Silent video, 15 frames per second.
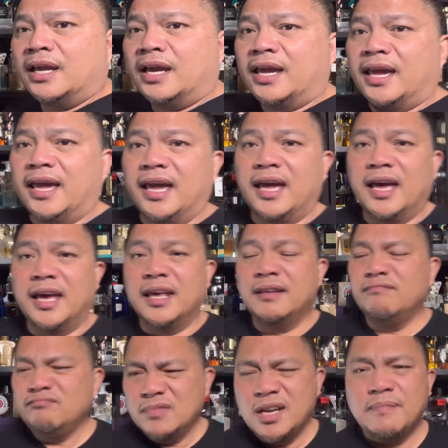
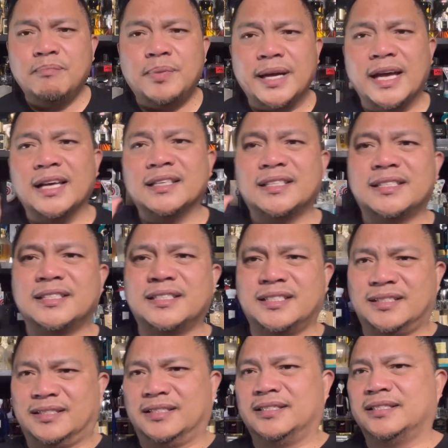And the
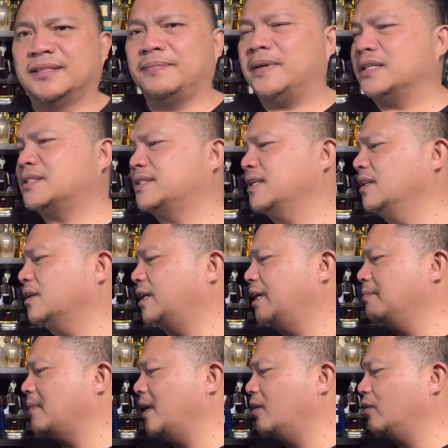best. It's a bestseller
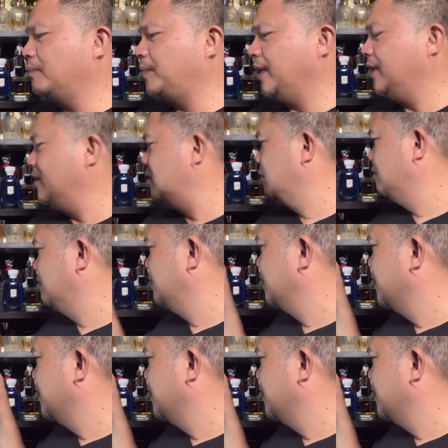in my own opinion.